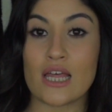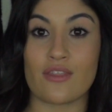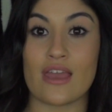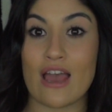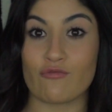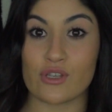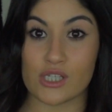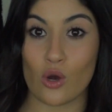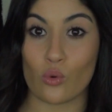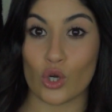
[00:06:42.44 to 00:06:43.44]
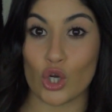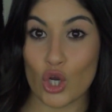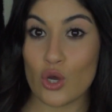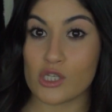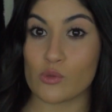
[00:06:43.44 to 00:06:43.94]
the end result
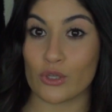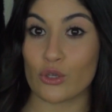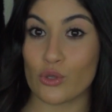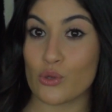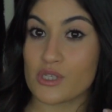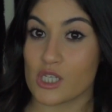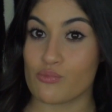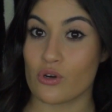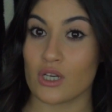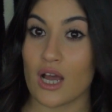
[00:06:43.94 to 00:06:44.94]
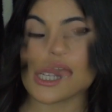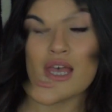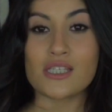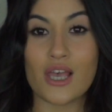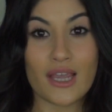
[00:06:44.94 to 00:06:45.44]
looks when you use this
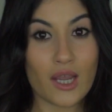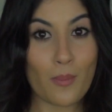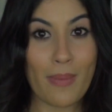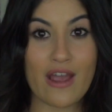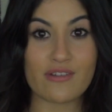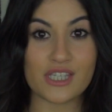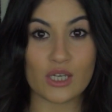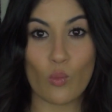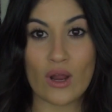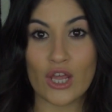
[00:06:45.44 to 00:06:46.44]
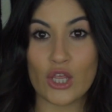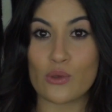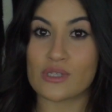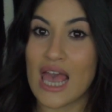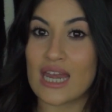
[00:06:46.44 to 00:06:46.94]
product. So in comparison, when I
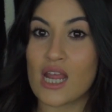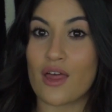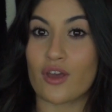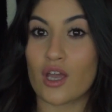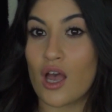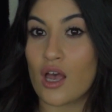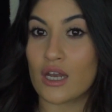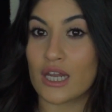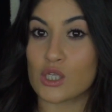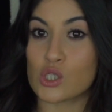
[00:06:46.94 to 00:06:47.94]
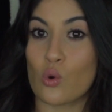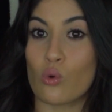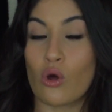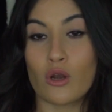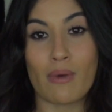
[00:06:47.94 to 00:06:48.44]
use any other curling
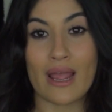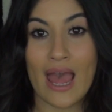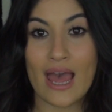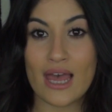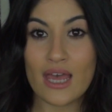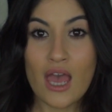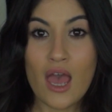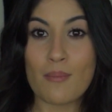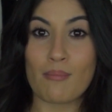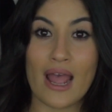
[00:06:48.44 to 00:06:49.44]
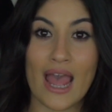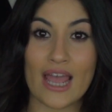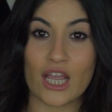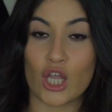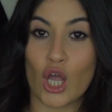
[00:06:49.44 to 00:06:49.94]
tool on my hair
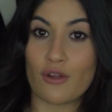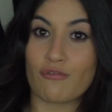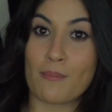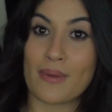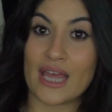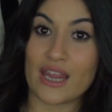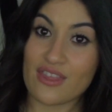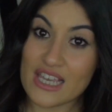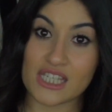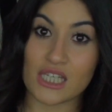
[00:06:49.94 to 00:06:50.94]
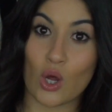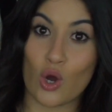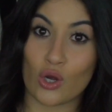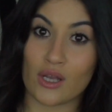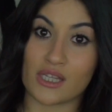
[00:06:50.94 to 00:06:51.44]
can go from being this
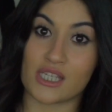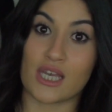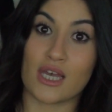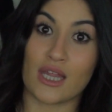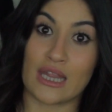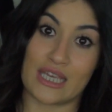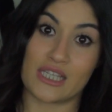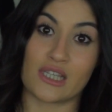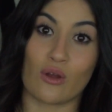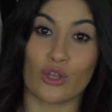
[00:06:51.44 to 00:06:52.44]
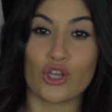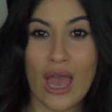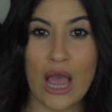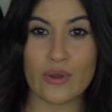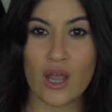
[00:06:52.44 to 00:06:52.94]
long to this long. You
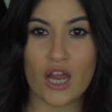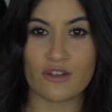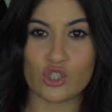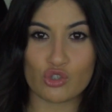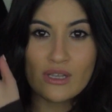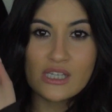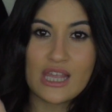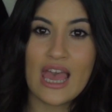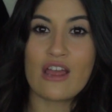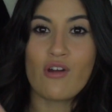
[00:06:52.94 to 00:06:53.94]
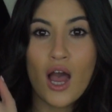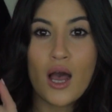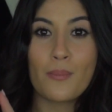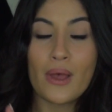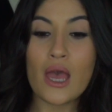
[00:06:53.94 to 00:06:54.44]
know how it kind of shrinks the hair
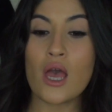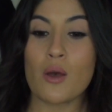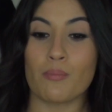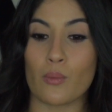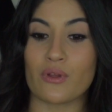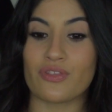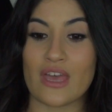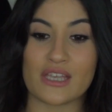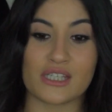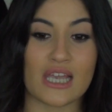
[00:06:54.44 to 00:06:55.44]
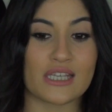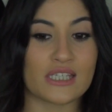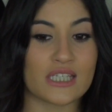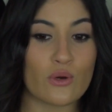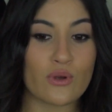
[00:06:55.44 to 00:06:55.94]
up? But with this, it
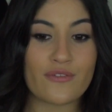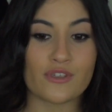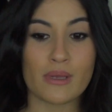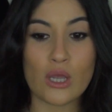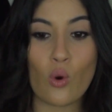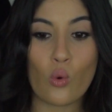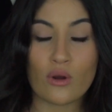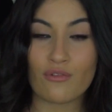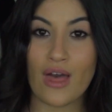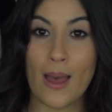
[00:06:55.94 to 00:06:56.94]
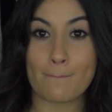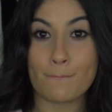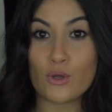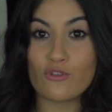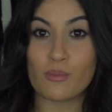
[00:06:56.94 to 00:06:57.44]
still gives me all of that
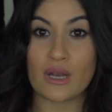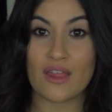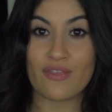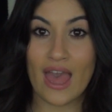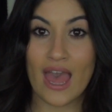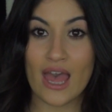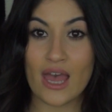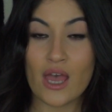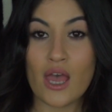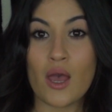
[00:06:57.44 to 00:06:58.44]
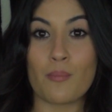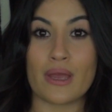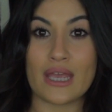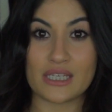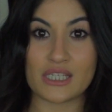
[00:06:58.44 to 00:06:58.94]
movement in the hair,
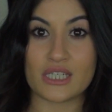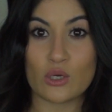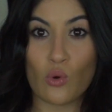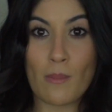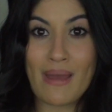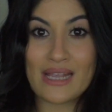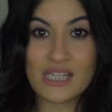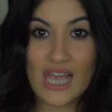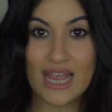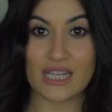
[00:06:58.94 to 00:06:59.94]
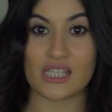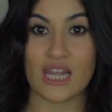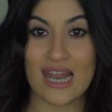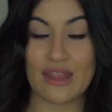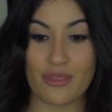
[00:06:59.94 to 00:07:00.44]
but it still maintains
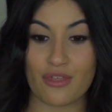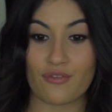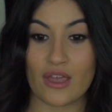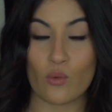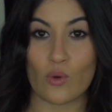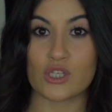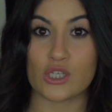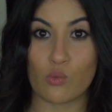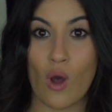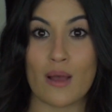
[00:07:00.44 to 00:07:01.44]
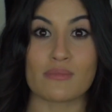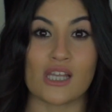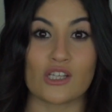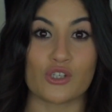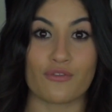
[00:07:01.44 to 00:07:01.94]
the length of it, which is why I'm
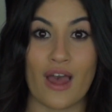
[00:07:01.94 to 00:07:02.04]
such a